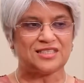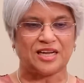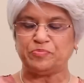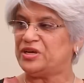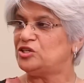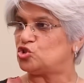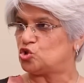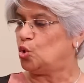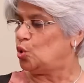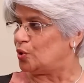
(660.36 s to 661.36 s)
a stepping
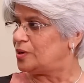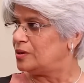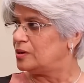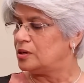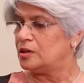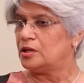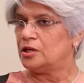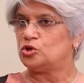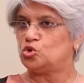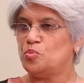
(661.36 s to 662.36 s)
stone
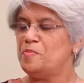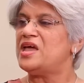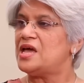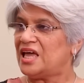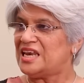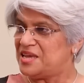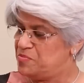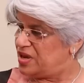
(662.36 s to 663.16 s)
to make an